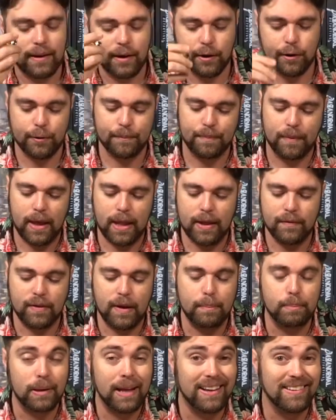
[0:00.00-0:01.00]
here. And if
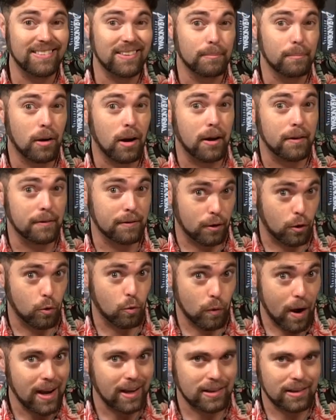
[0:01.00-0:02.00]
they place them on
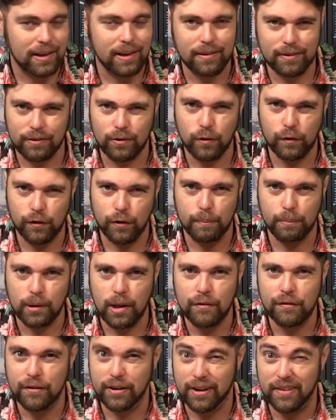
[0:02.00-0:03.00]
correctly, so if you're
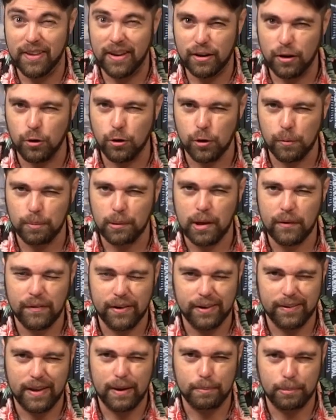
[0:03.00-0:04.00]
bluffing and they know you're
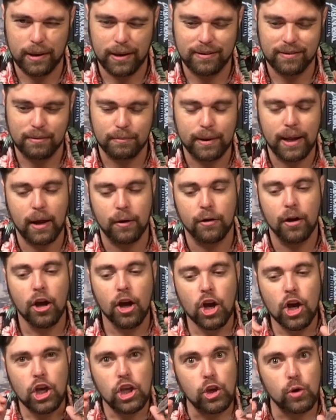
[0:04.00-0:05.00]
bluffing and they place them down,
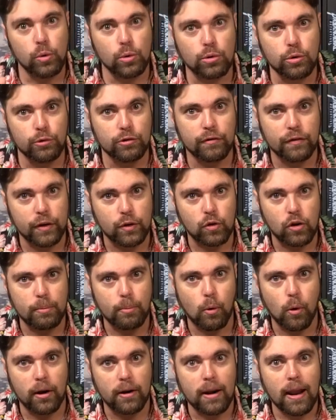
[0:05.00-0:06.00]
you will lose a victory
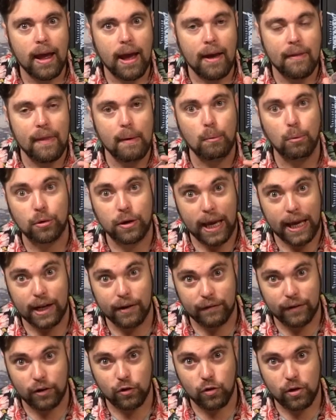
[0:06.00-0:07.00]
point and they will gain
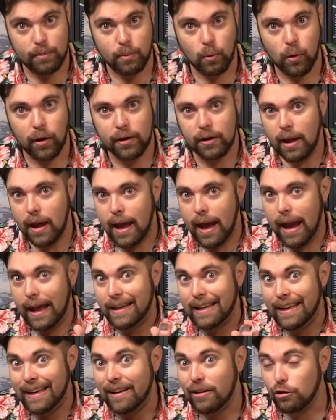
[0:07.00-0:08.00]
a victory point.
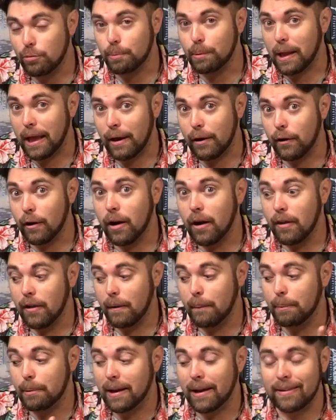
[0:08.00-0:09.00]
And each player
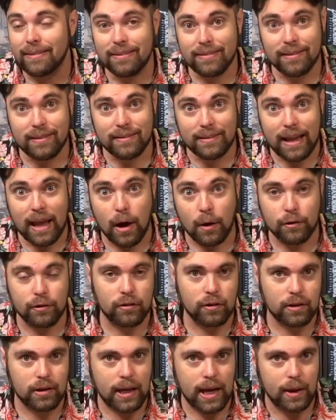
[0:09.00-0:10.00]
that places it down
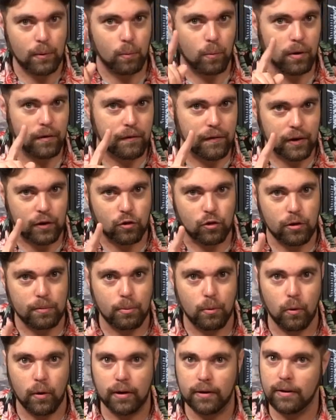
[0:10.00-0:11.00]
is going to gain one victory
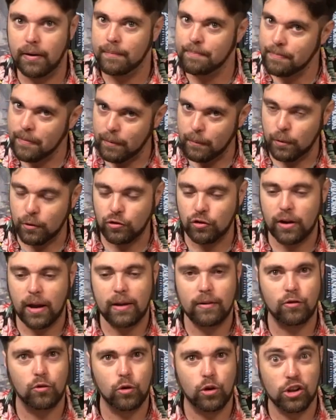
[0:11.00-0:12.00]
point, in which
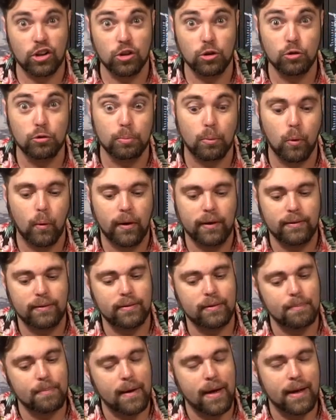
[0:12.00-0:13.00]
case you can lose
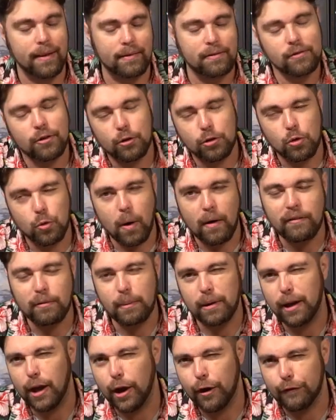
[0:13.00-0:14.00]
points. And so you have to
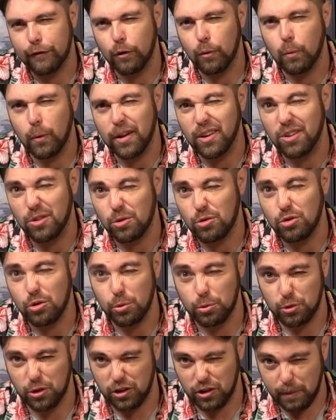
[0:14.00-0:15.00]
be careful when you're
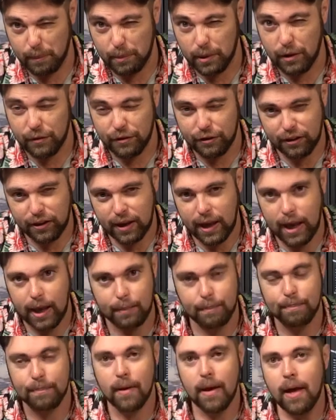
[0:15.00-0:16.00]
choosing to bluff in the
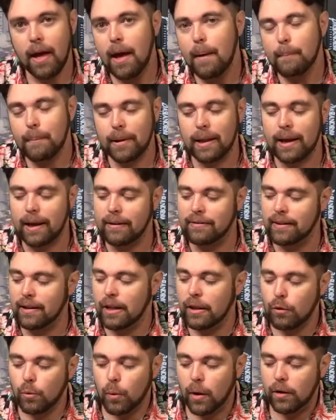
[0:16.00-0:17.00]
game. But like I said,
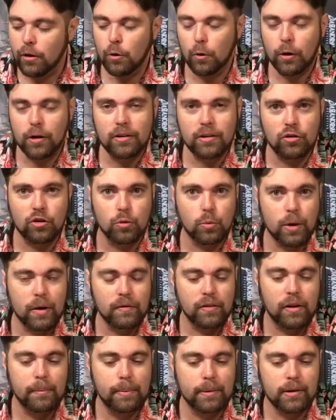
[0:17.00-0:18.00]
either way, you'll get to do
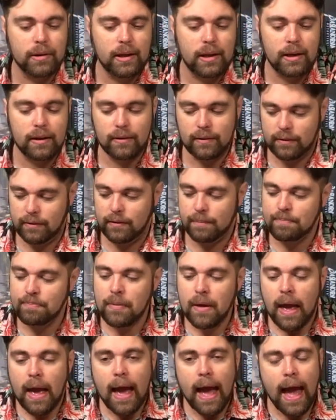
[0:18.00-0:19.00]
whatever the ability is
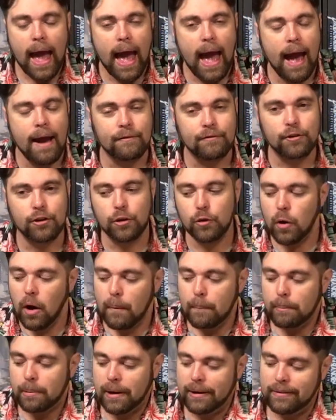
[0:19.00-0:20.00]
after you
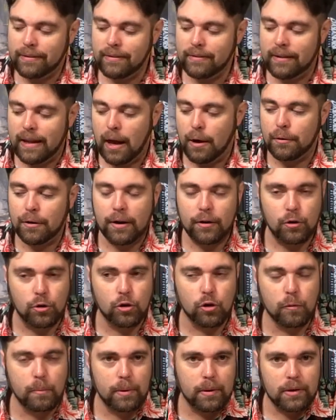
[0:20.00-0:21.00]
place this down and do
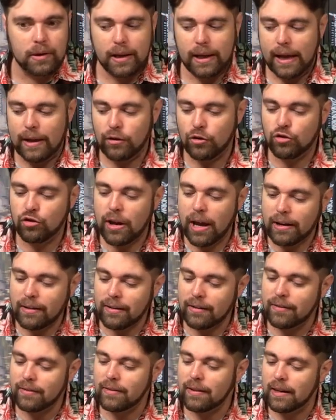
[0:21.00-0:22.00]
your ability and check
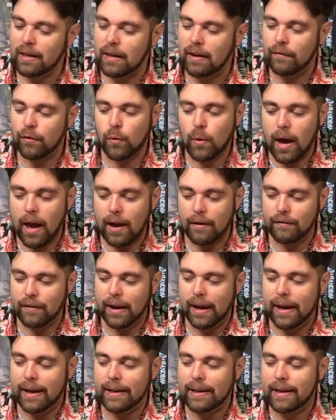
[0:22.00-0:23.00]
to see if you have
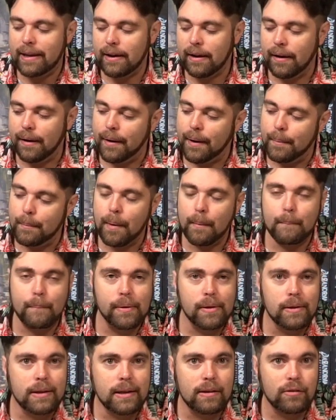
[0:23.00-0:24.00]
any um,
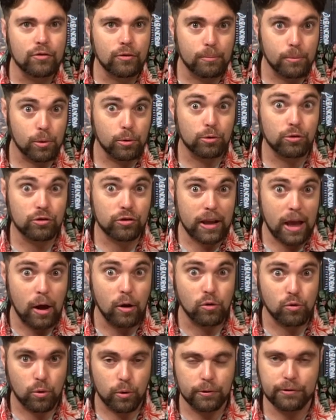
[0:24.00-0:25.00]
abilities from your
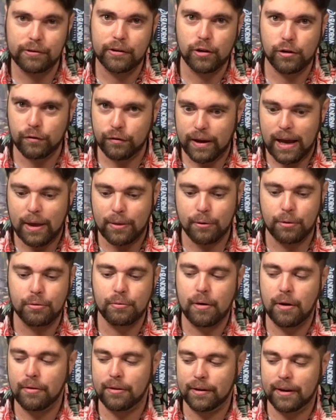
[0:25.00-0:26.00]
scoundrels that you've gathered
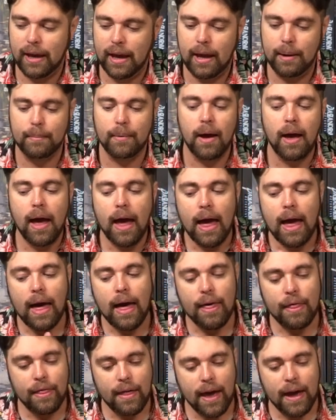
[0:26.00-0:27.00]
throughout the game,
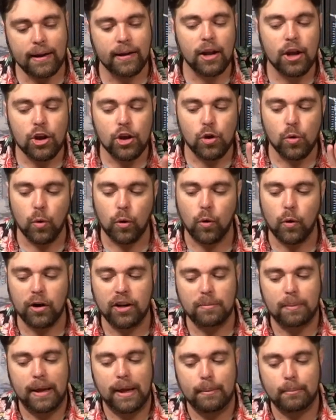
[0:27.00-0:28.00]
then you are going
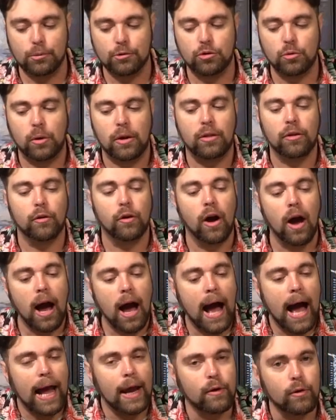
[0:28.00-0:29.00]
to be able to either
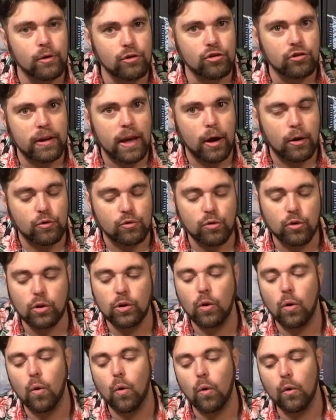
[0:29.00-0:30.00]
hire a
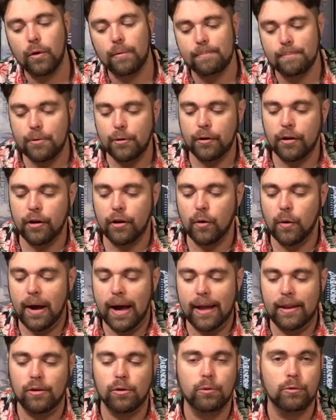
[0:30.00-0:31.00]
scoundrel or you can go
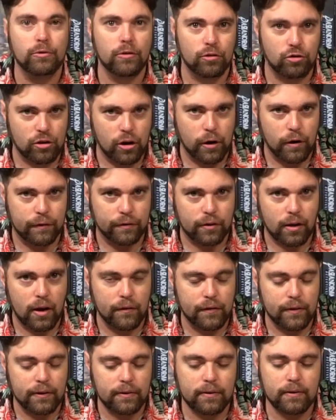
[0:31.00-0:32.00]
ahead and use the sheriff's
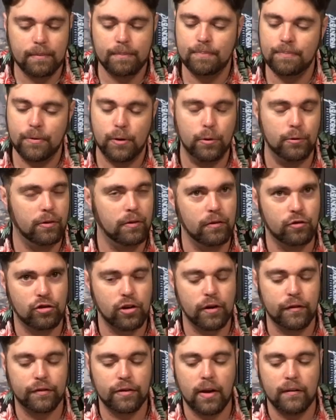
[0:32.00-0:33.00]
office. Using the
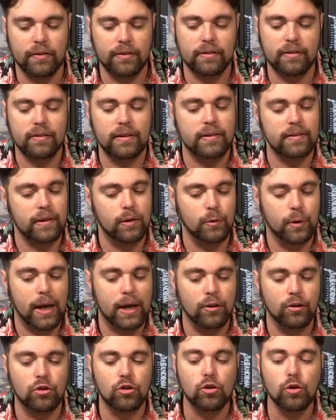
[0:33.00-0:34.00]
sheriff's office is easy. You
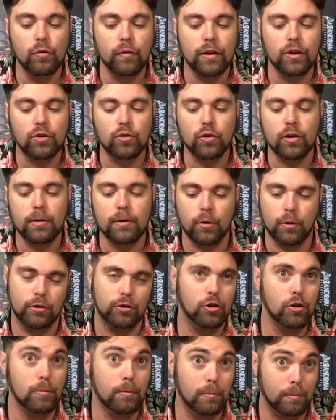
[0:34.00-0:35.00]
gain two victory or
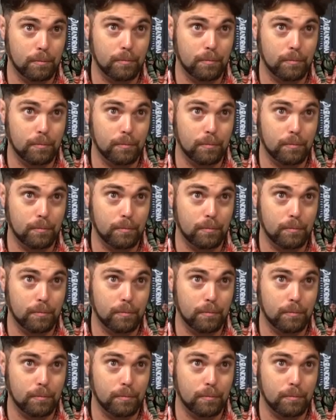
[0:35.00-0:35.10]
two,